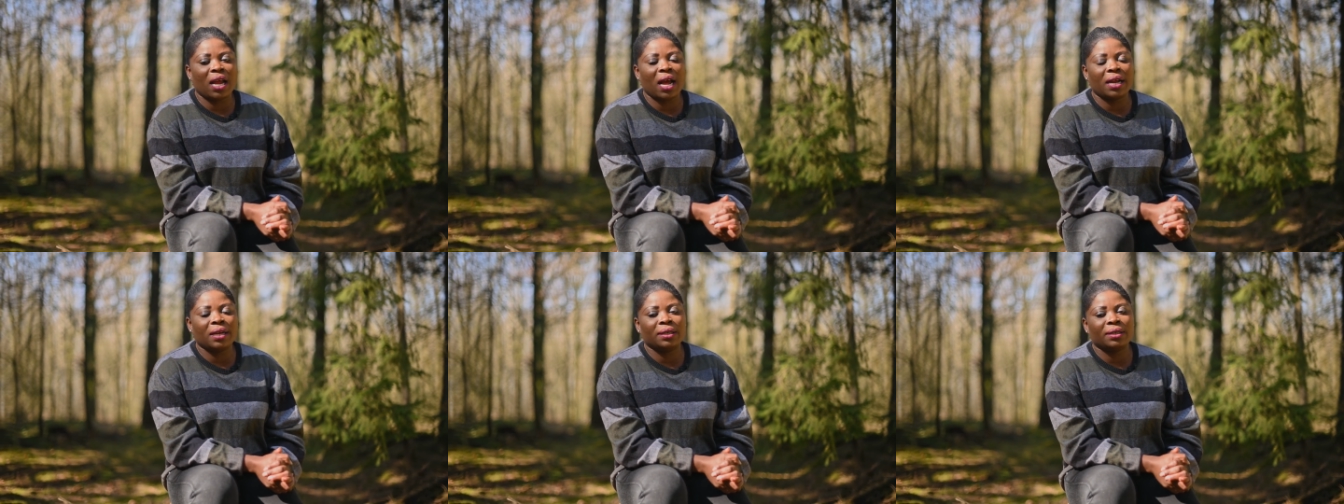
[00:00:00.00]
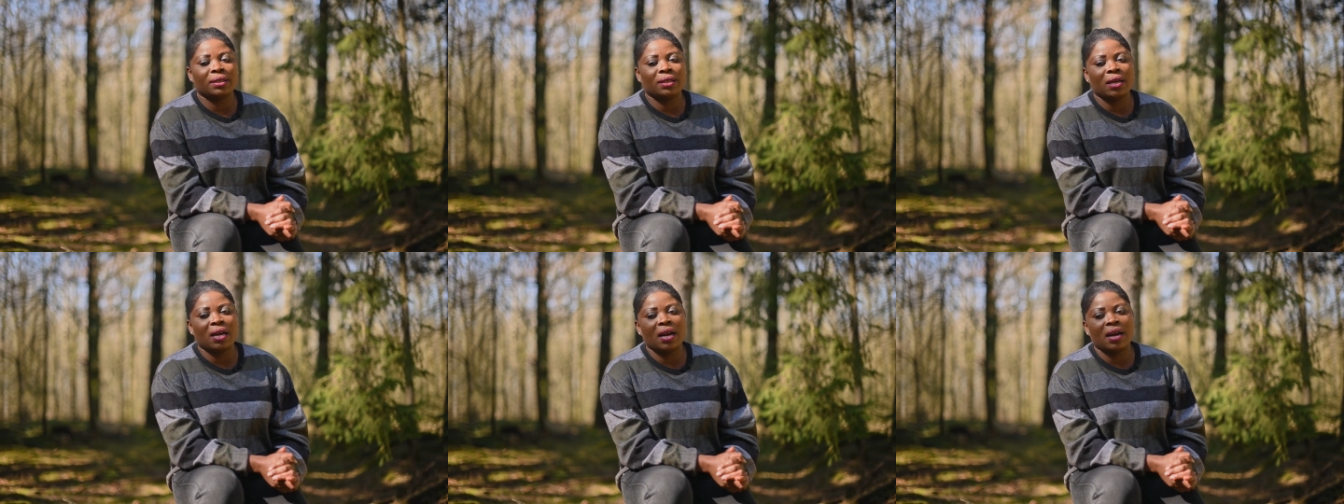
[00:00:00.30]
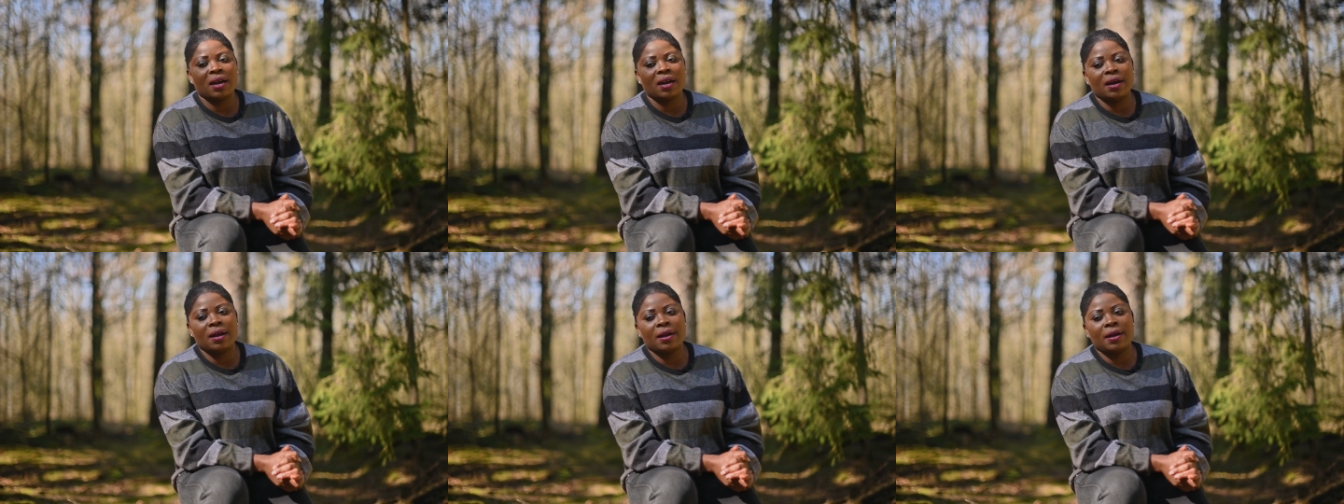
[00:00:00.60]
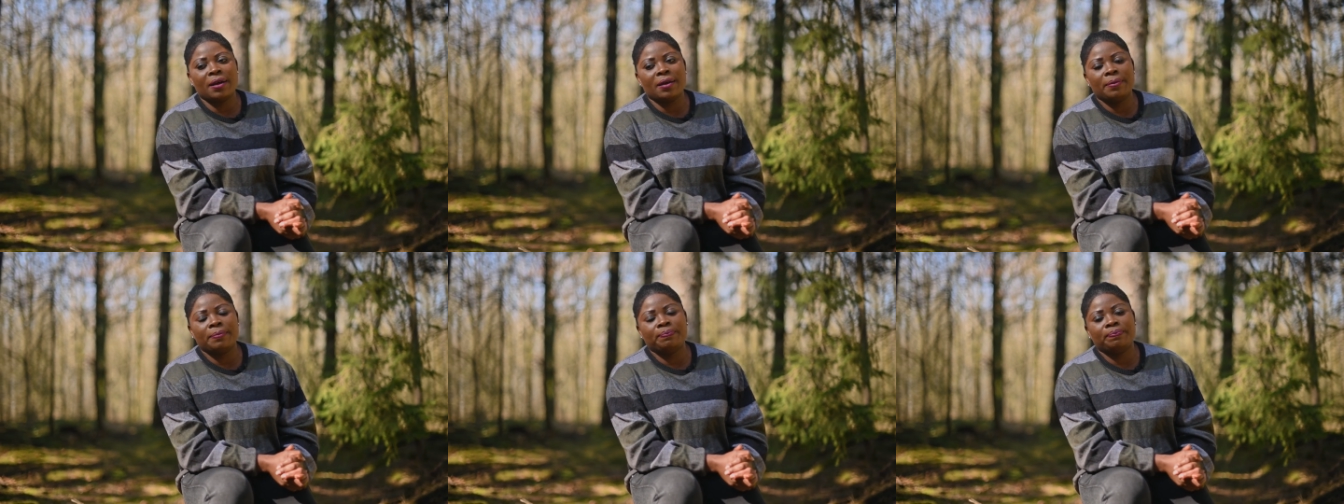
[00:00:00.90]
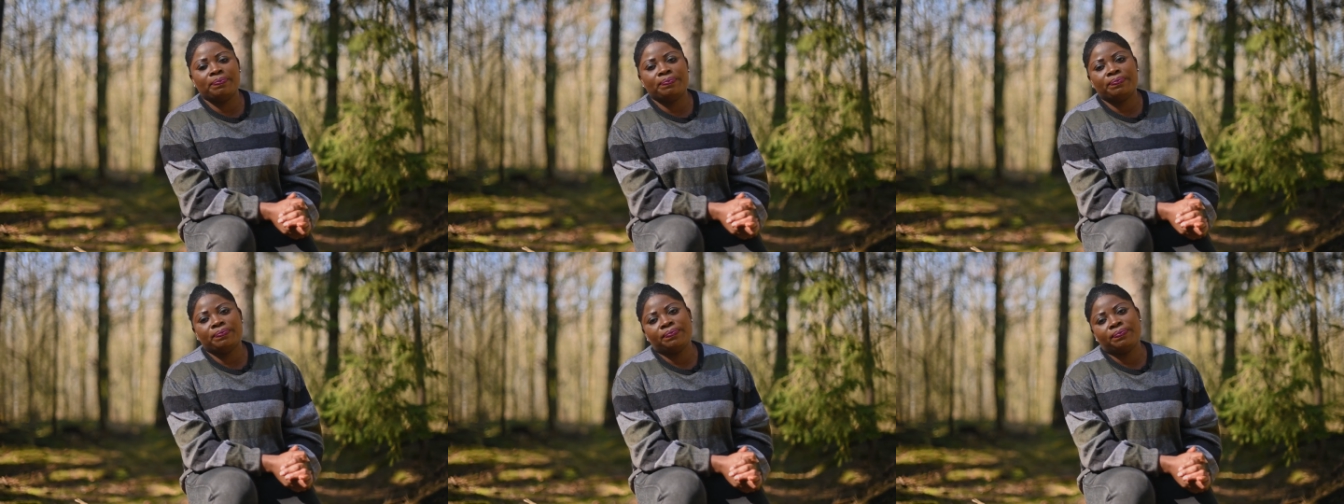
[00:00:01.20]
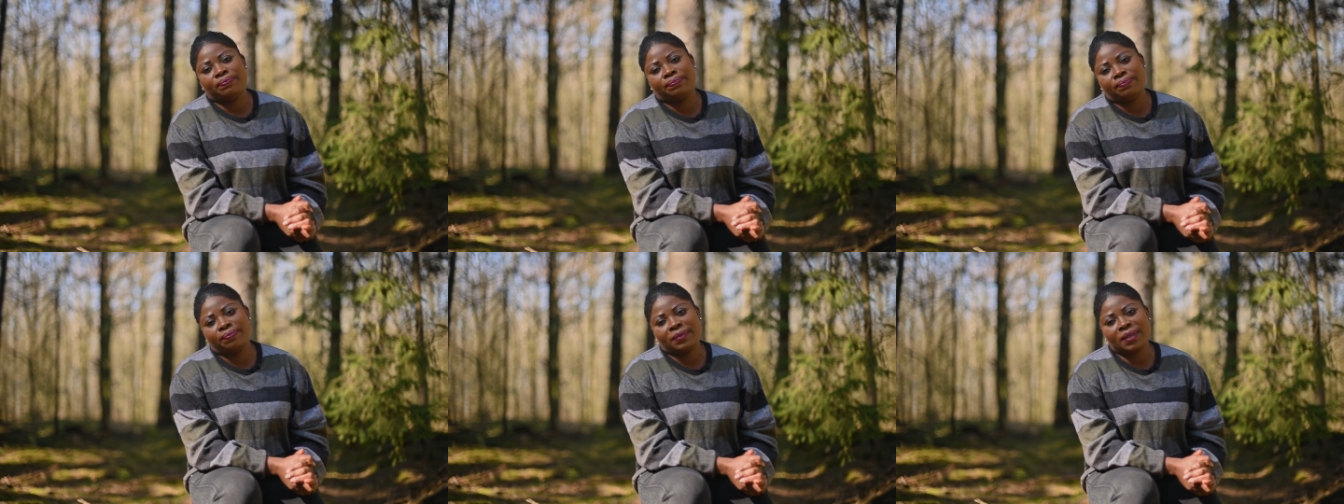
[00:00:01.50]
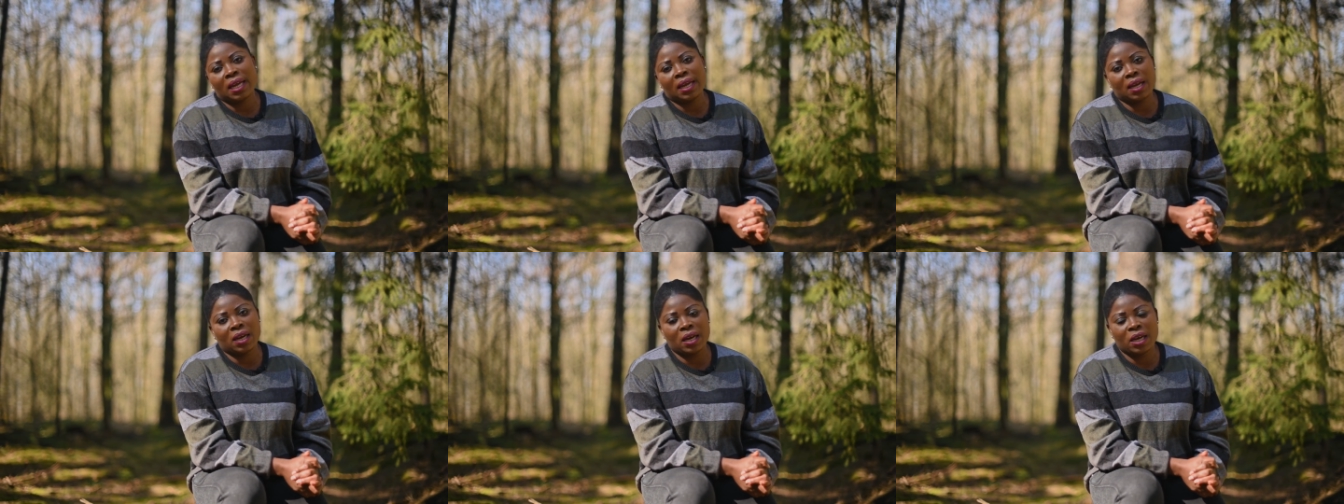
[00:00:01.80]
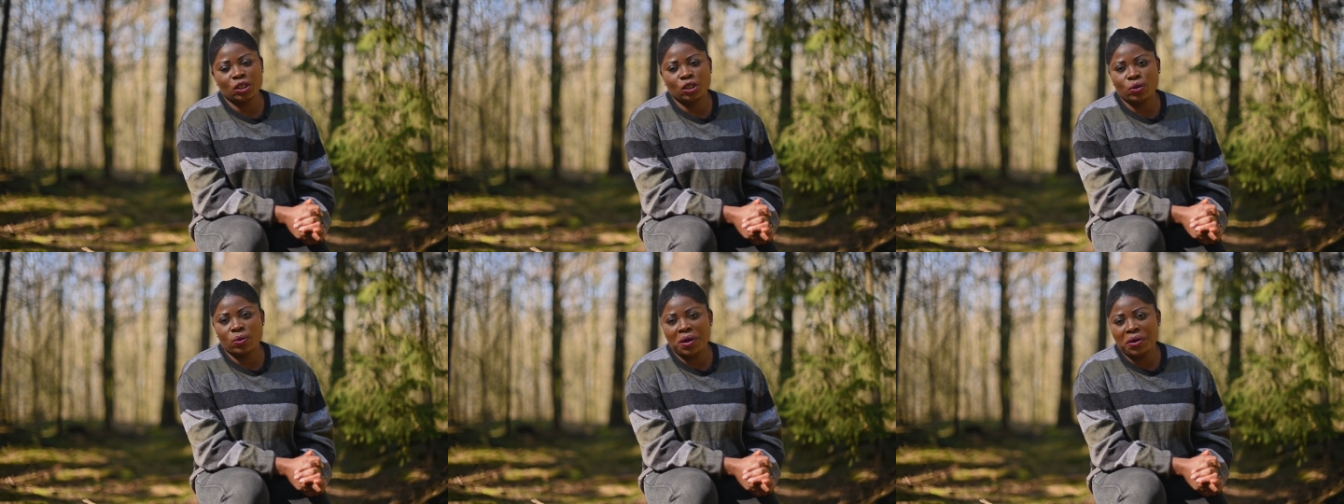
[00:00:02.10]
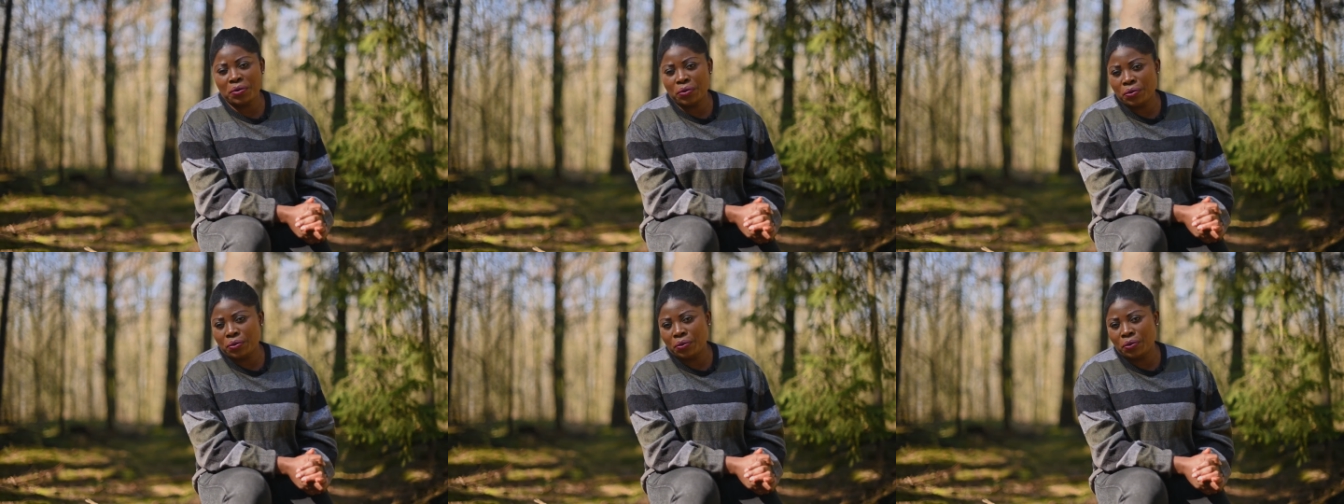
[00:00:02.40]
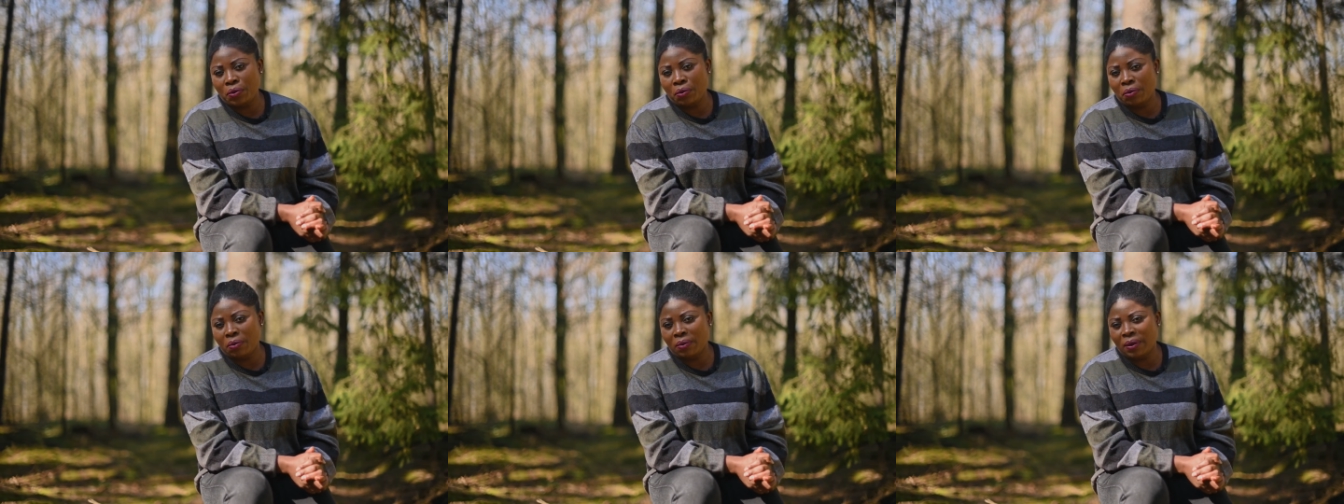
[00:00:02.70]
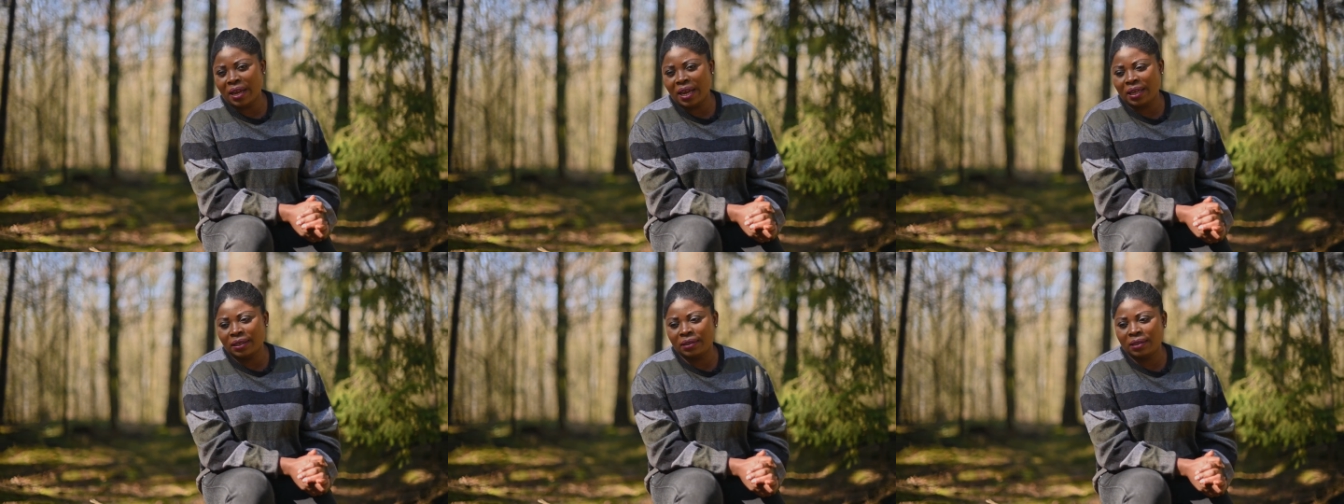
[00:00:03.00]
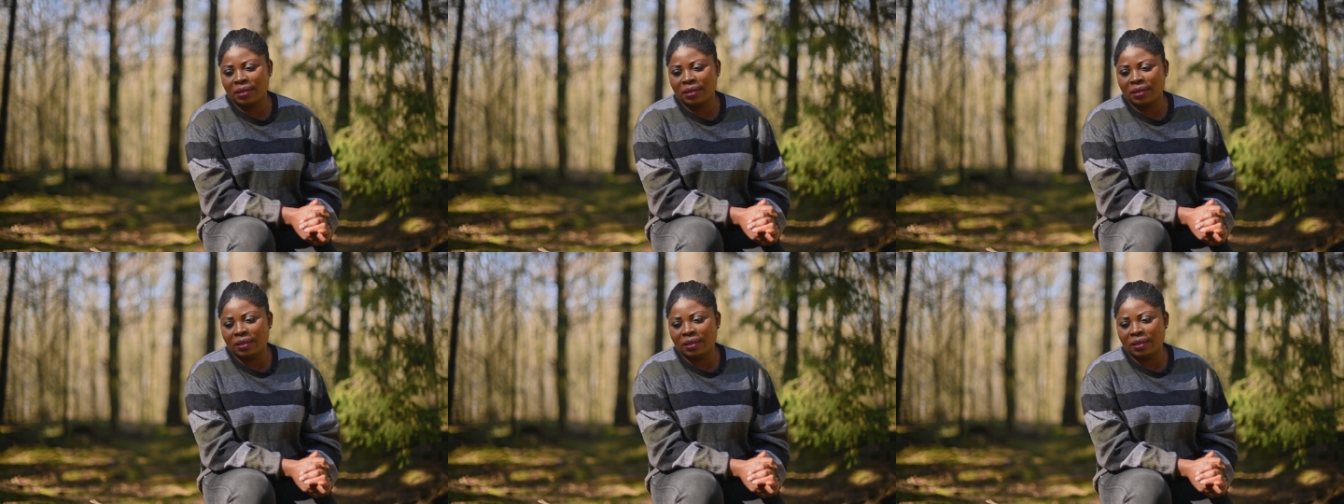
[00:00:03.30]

And I can assure you, you will get